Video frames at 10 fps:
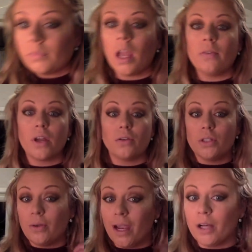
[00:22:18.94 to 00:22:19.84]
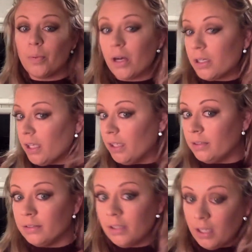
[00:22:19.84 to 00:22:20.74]
I have a go-to hair
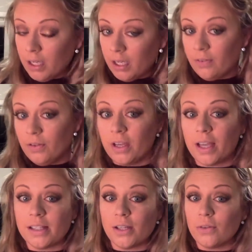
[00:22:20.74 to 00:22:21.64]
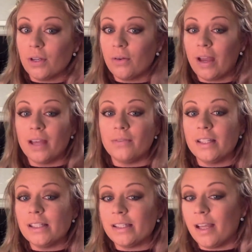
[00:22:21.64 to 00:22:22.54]
person. If you guys don't know
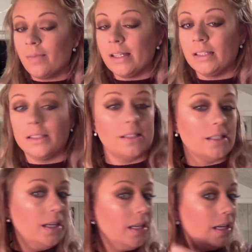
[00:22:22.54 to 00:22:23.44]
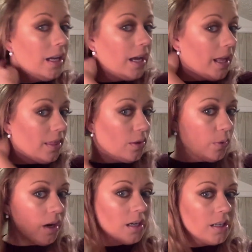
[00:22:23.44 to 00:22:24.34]
Haven Simmons at The
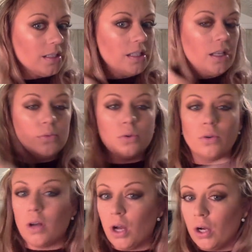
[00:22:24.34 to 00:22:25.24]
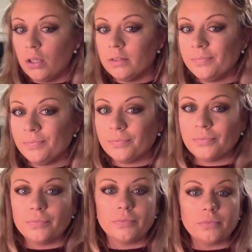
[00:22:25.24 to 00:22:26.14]
Works in Roll Hall,
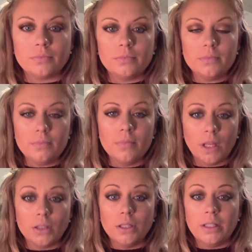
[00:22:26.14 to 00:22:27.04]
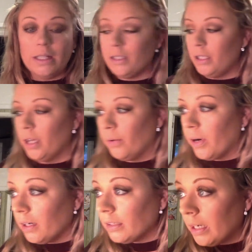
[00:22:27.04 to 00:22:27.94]
you need to know
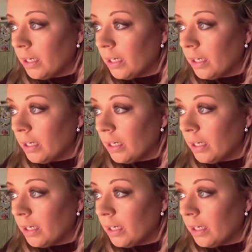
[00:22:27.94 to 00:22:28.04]
her.